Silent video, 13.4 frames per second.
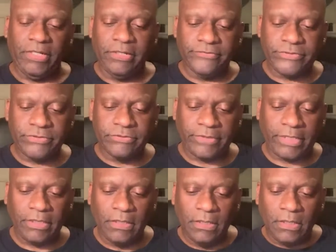End of
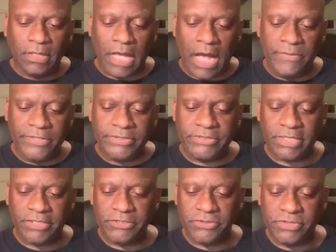story. Albert
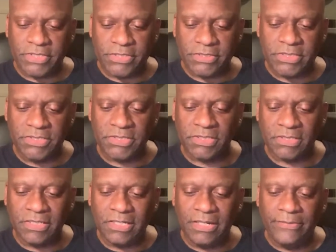Sancho says, since the
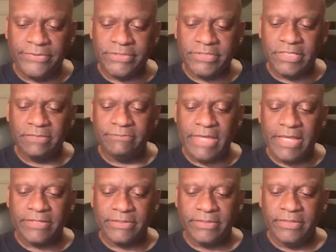Cubs didn't
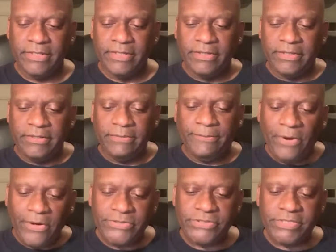make the
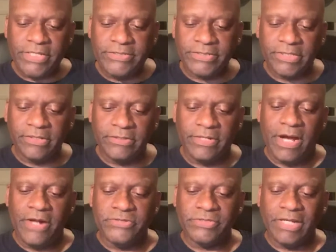postseason and the
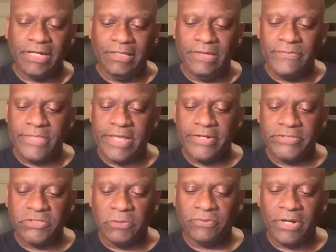Dodgers got eliminated,
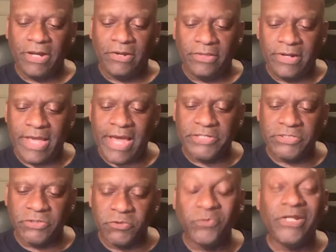so proud of the
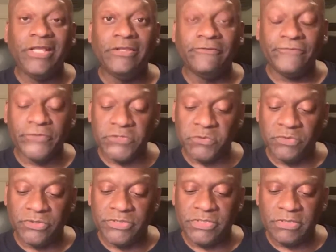Nationals winning the first
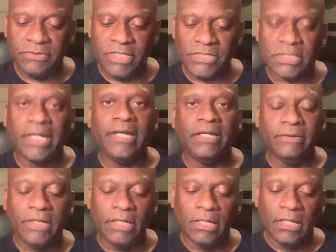World Series. I
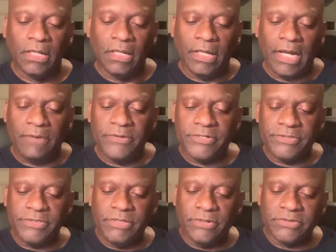agree.
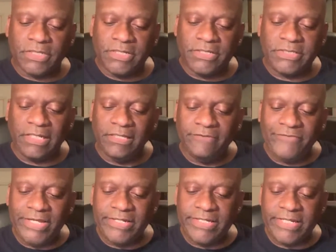Albert goes on to say,
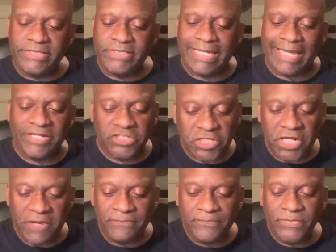living in DC ain't
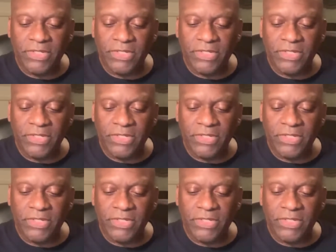cheap.